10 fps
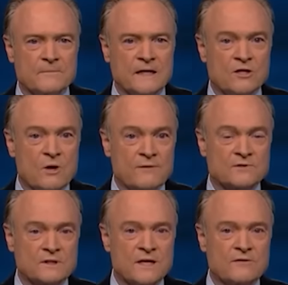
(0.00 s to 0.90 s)
And you have
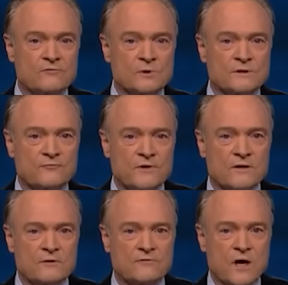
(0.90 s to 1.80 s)
to live with the
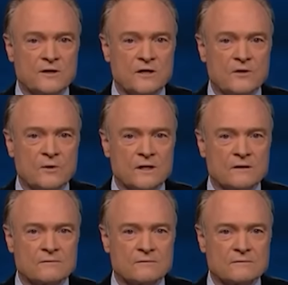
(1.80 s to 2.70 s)
fear of not knowing
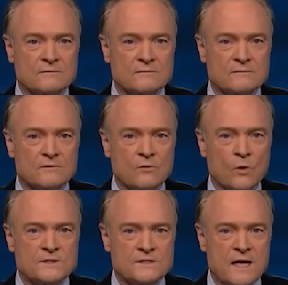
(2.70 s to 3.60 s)

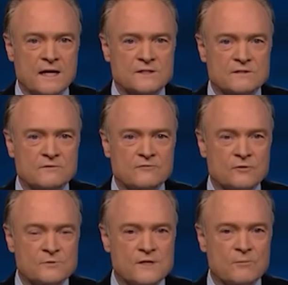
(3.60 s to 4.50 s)
what's next
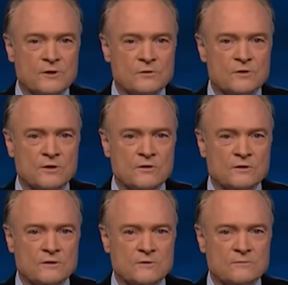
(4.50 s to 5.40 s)
from someone who could
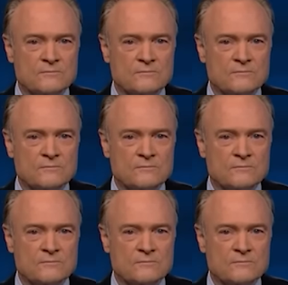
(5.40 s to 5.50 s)
hurt you.